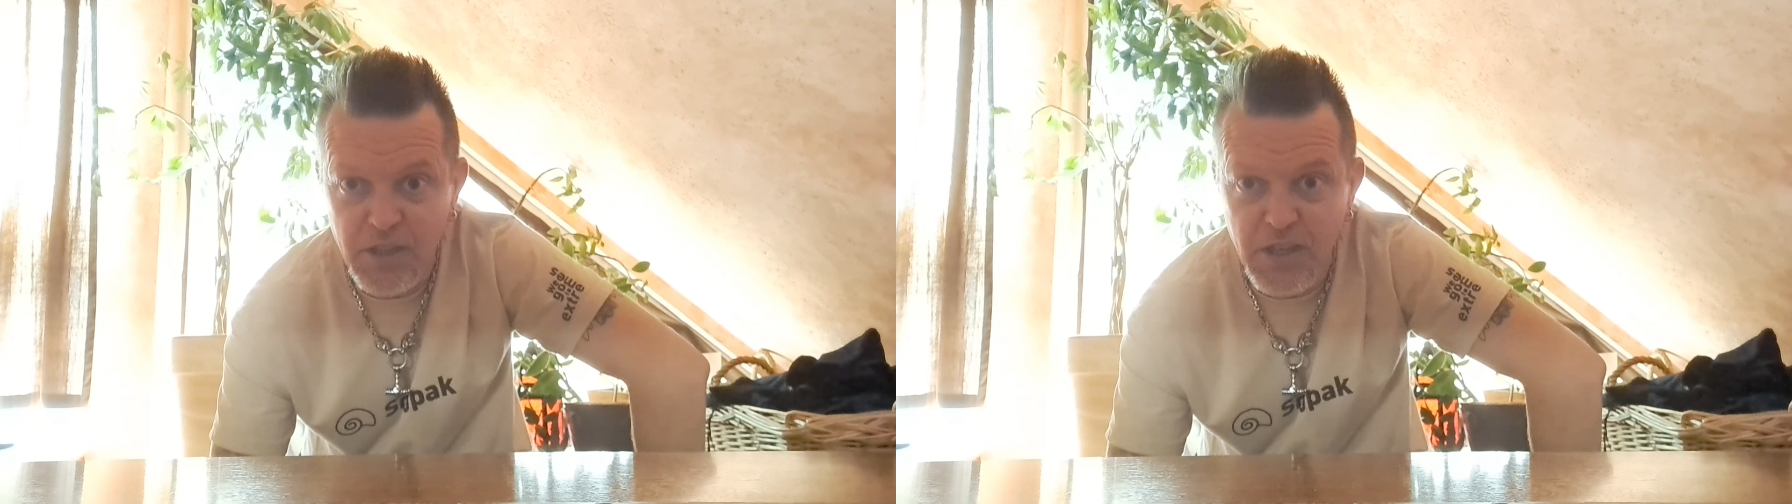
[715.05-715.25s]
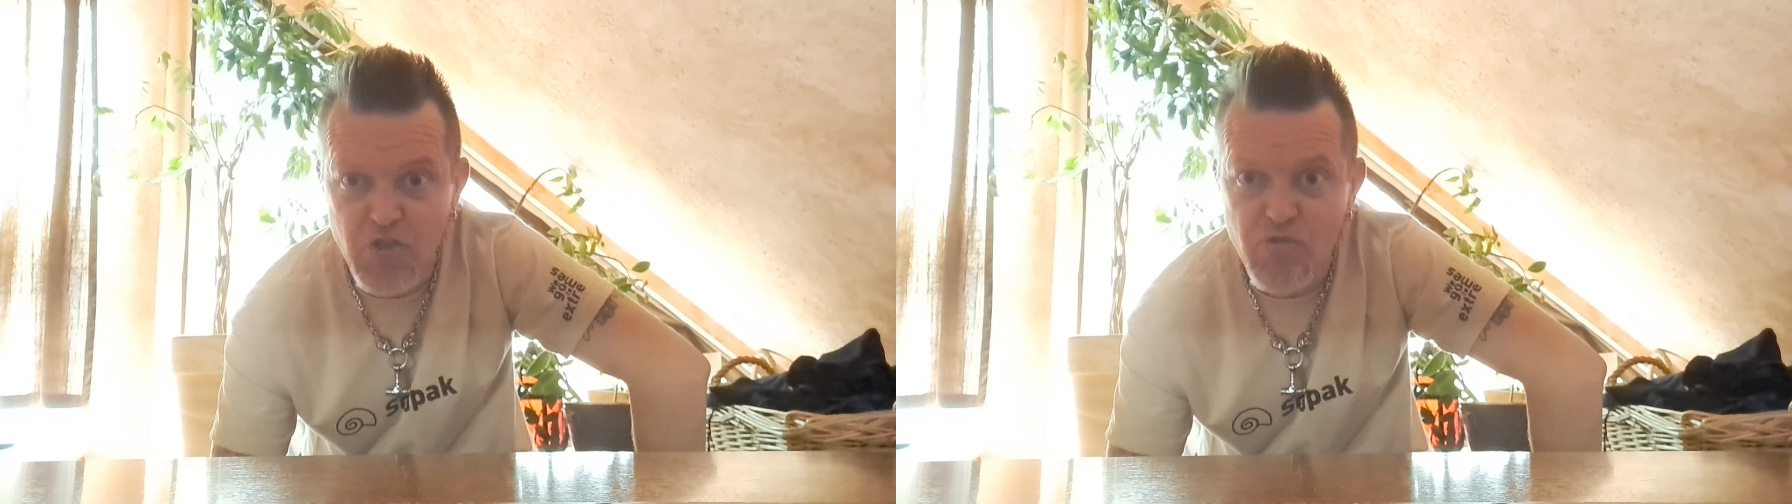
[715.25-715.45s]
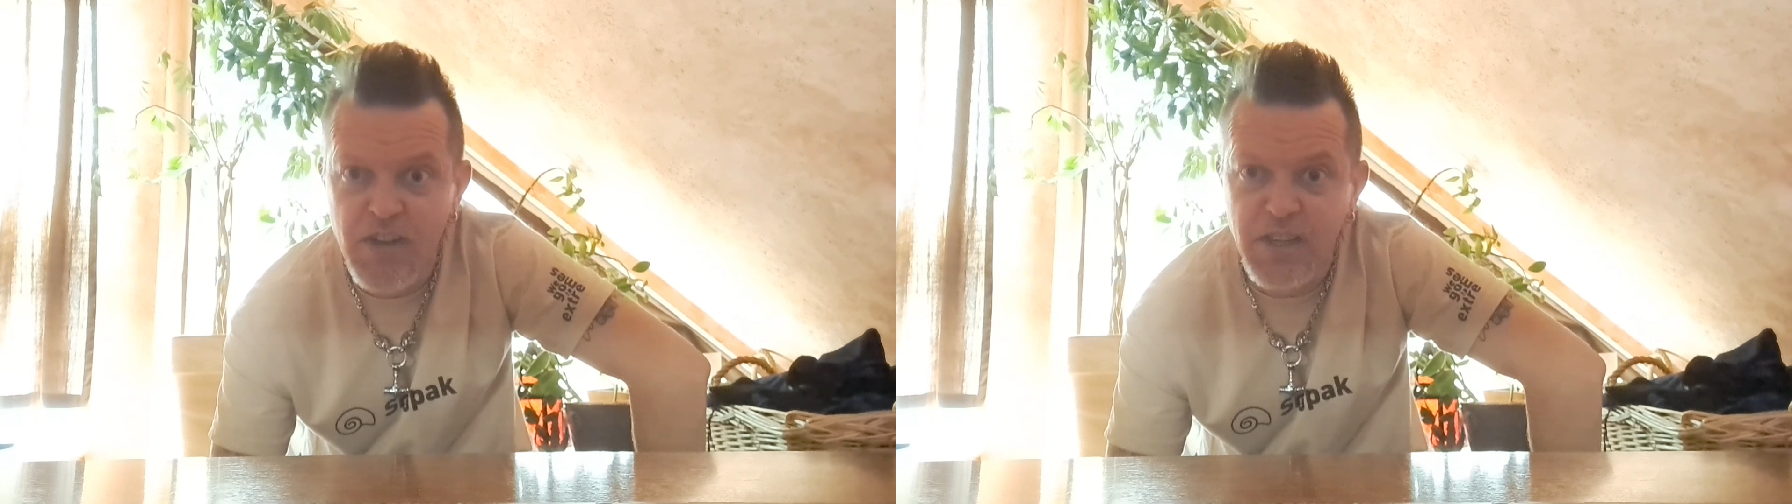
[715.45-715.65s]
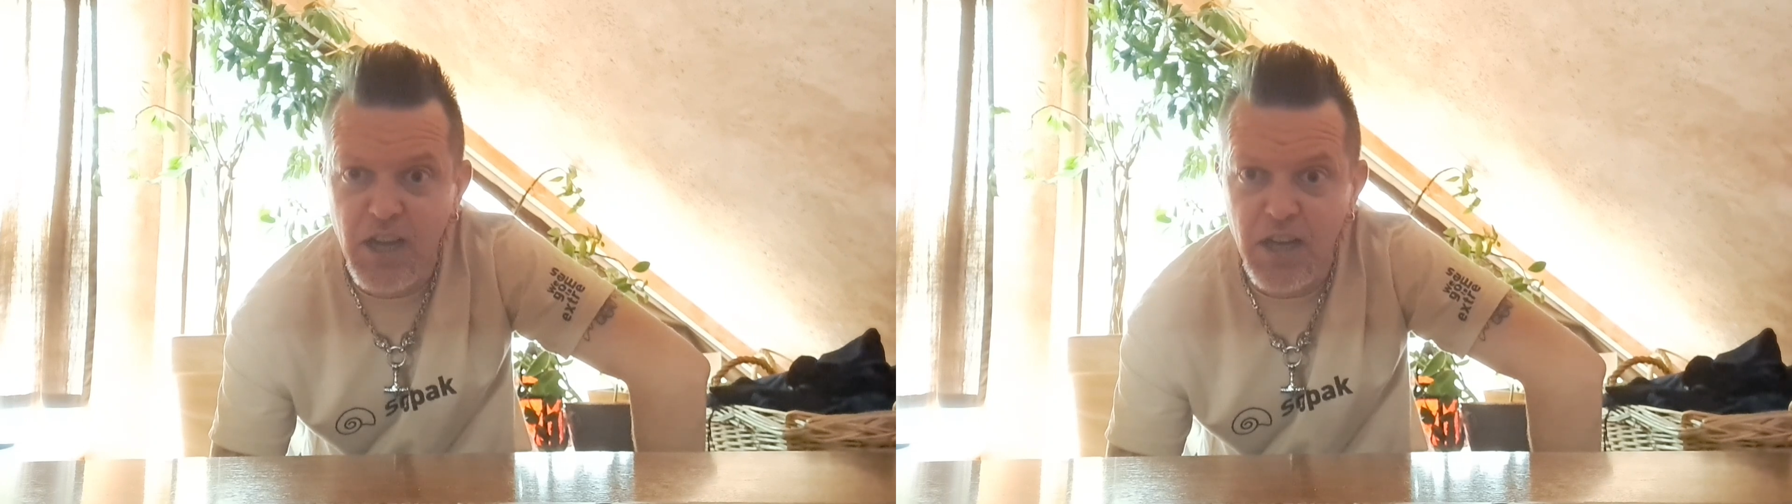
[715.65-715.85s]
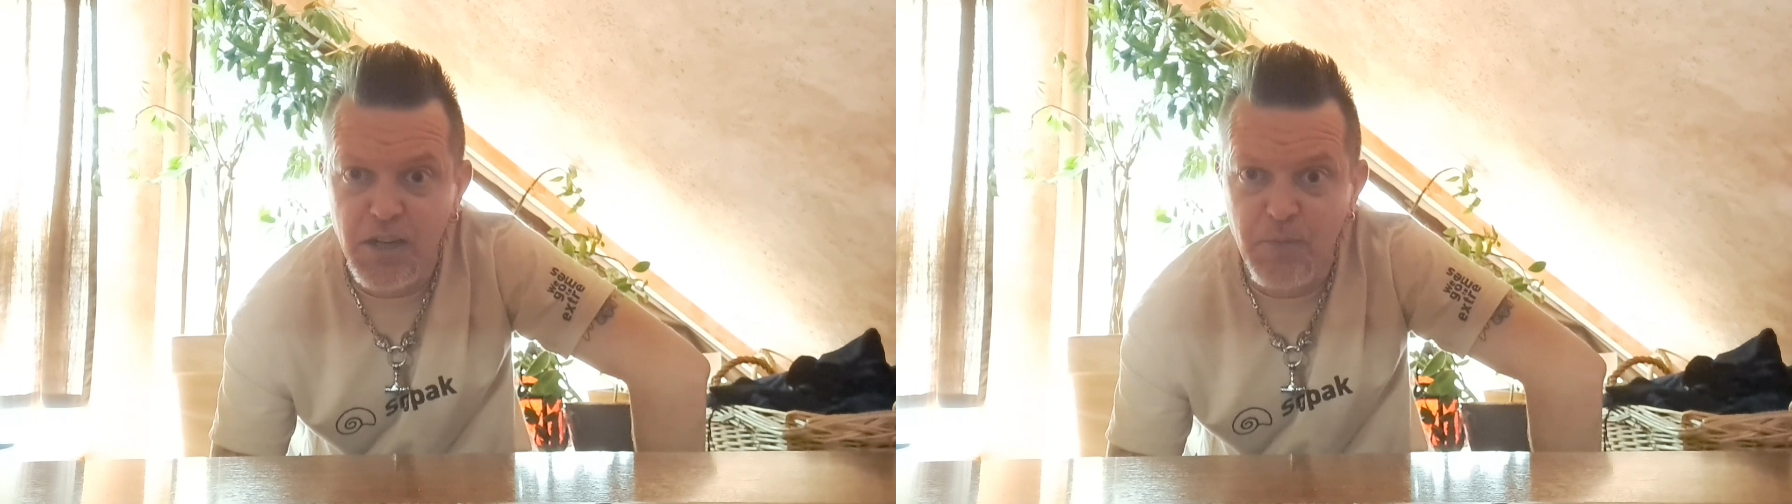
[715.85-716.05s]
go read the
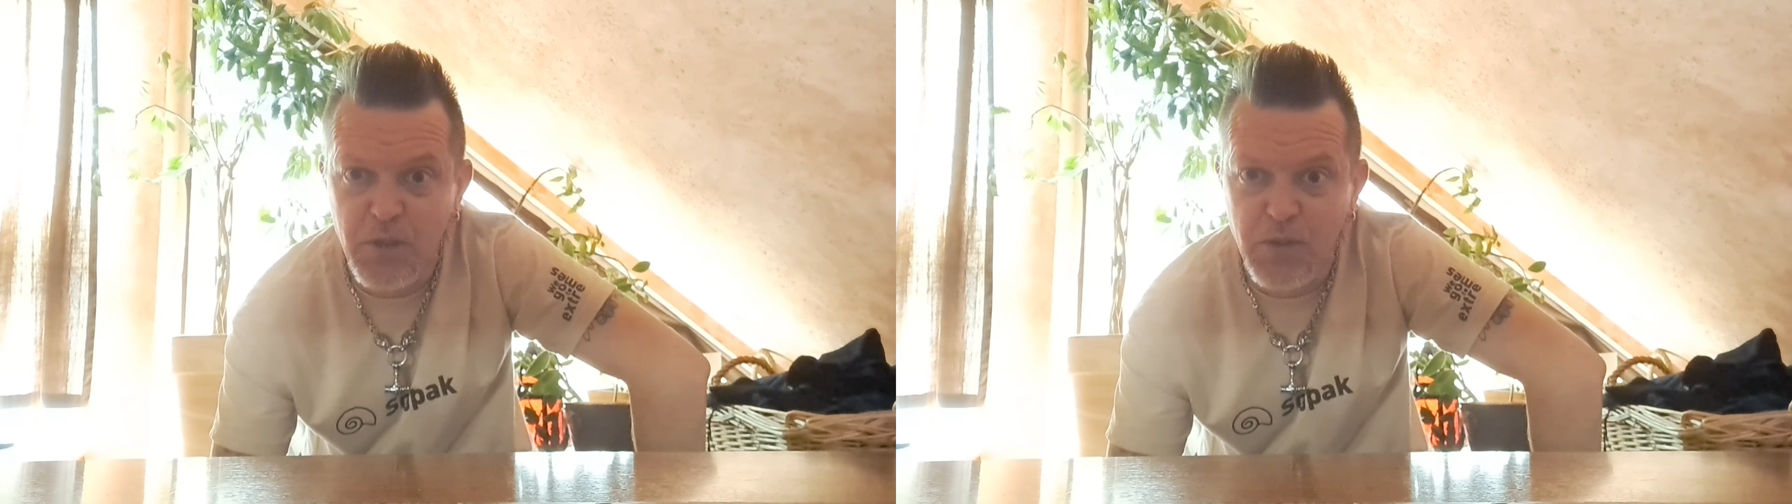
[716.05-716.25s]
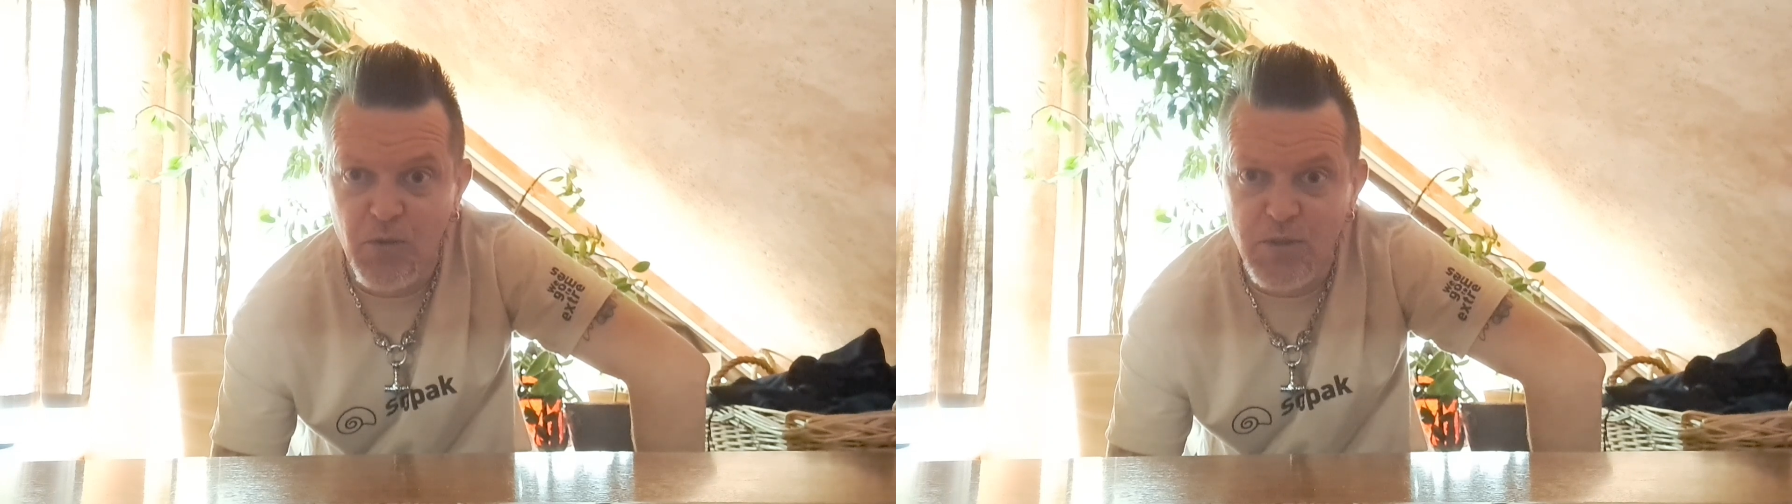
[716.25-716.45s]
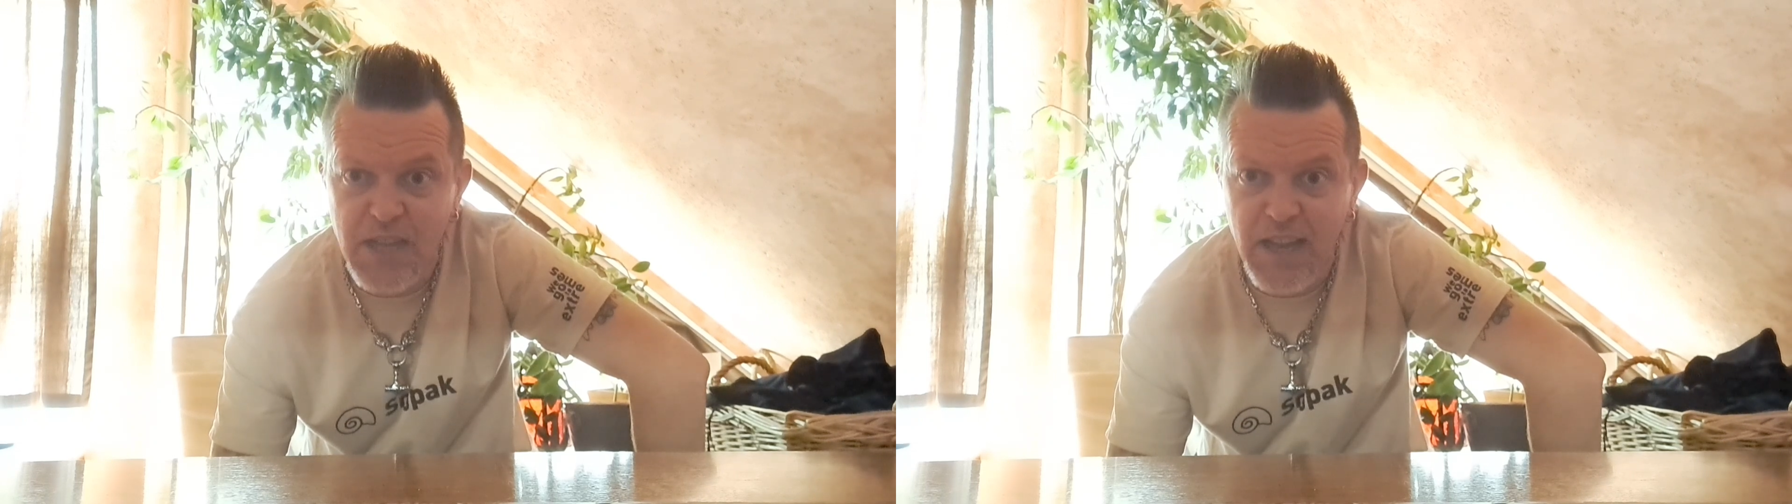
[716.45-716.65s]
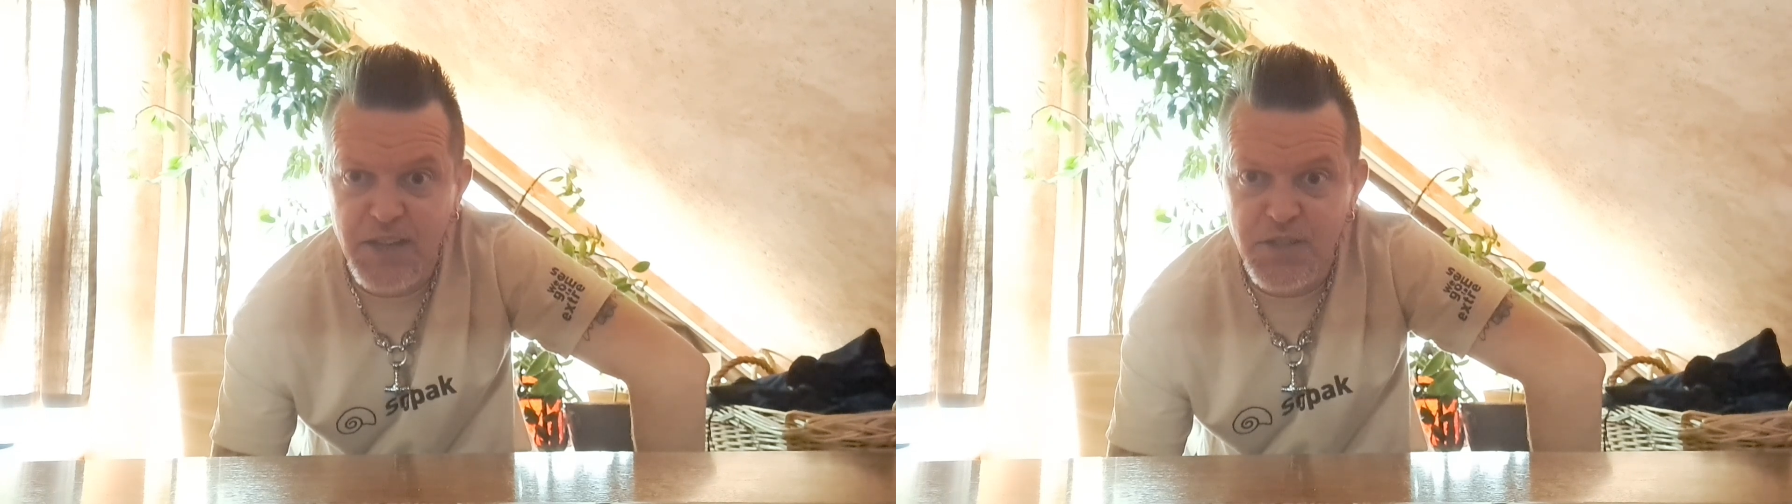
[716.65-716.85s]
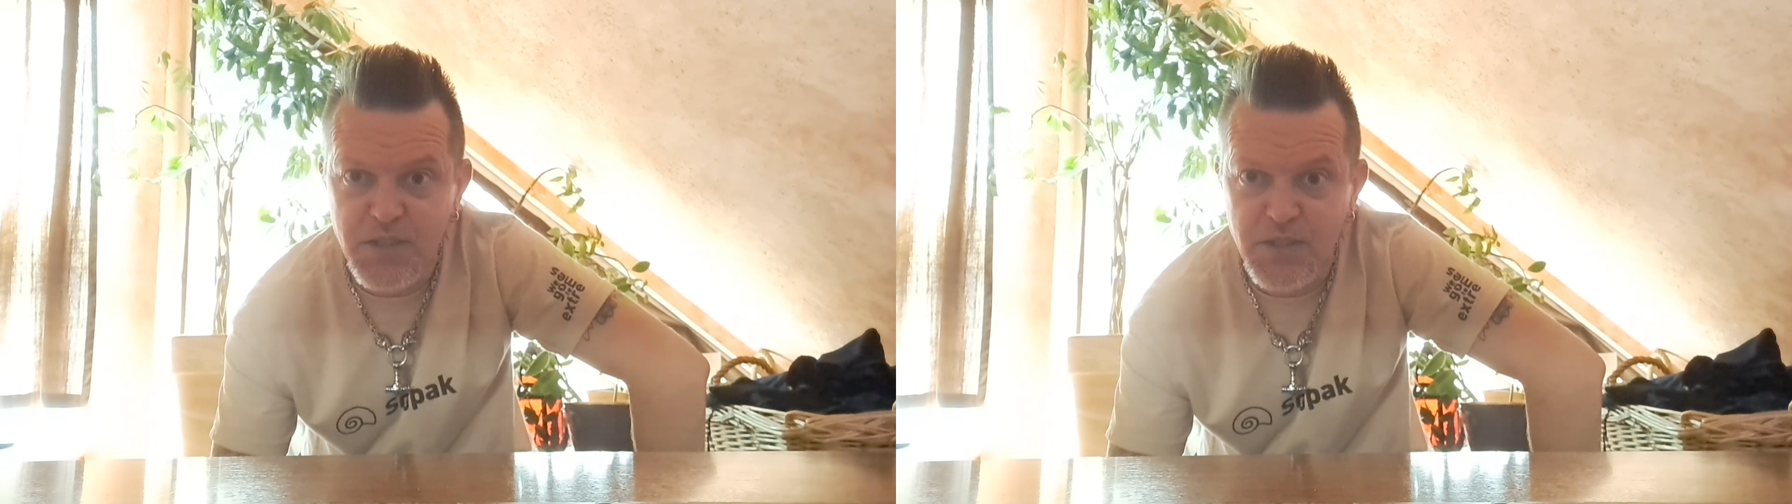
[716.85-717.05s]
Hunting with Dogs
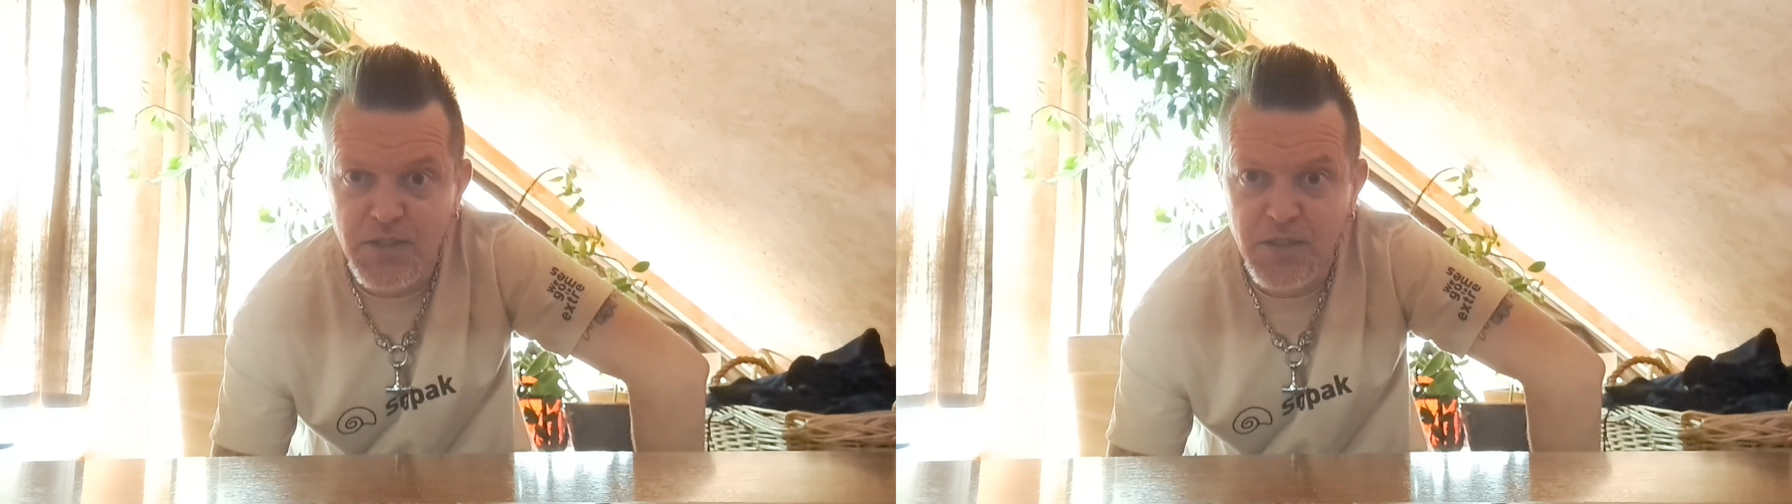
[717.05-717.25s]
Act